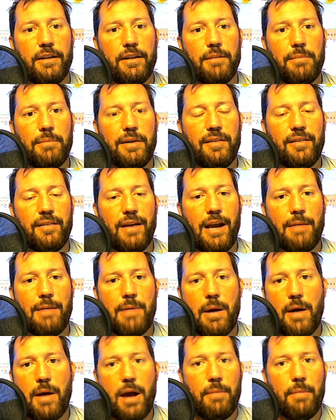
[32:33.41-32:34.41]
In the meantime,
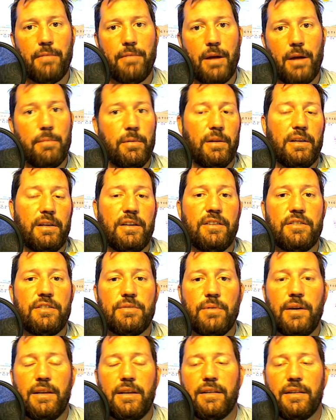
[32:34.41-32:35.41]
I'm really
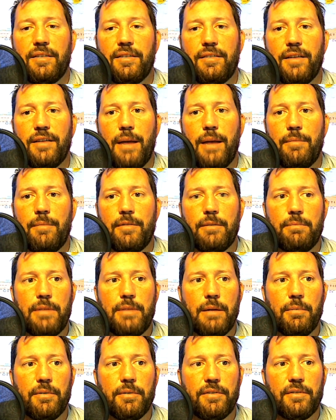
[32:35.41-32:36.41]
enjoying this time to
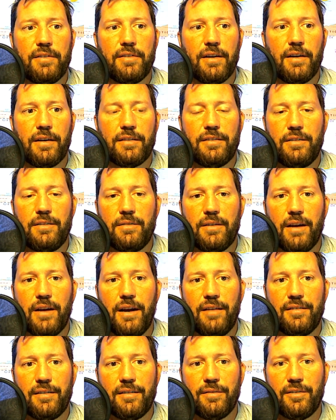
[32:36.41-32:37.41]
be able to talk to you
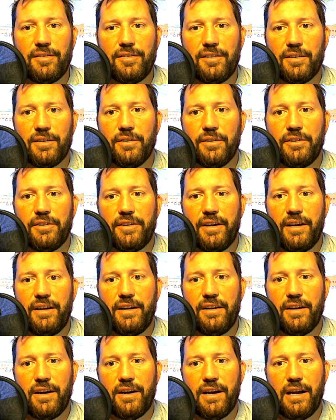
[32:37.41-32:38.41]
guys every single day
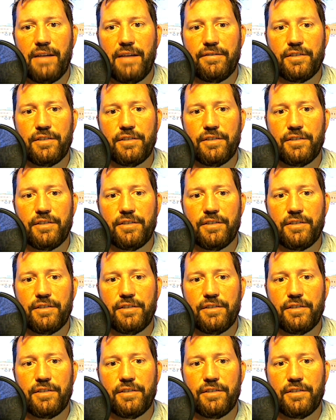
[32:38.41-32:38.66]
and not have